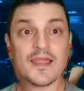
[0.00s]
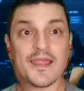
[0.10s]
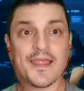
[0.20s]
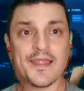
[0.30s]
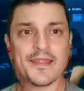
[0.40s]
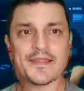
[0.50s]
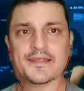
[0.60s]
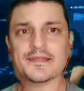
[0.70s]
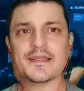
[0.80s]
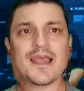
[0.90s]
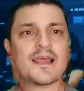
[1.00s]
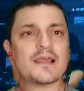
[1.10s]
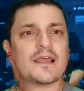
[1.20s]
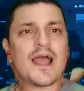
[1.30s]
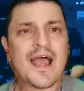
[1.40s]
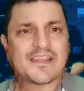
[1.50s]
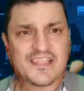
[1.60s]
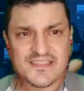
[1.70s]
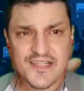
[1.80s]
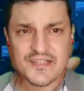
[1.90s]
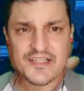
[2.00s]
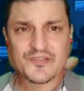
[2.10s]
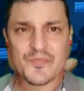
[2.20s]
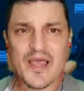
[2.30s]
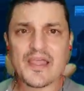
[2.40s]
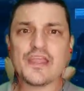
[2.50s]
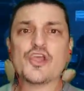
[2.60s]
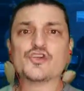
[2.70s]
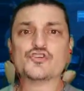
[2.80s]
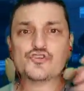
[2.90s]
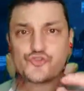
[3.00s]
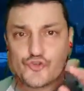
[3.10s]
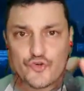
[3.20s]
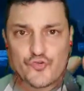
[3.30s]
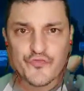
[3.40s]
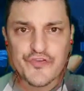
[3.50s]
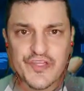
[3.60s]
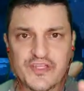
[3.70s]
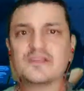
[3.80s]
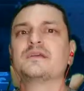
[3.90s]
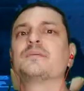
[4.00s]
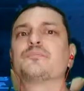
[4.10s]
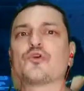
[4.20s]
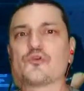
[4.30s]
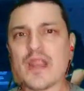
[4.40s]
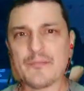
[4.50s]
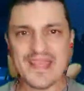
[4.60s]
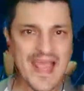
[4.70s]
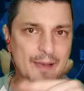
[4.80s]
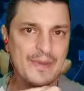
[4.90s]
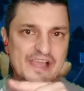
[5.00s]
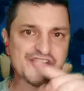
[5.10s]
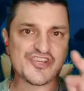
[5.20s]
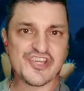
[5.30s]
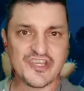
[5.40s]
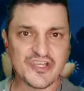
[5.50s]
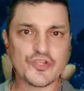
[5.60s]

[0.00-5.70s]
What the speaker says: Hey, I just started my Groovy programming Groovy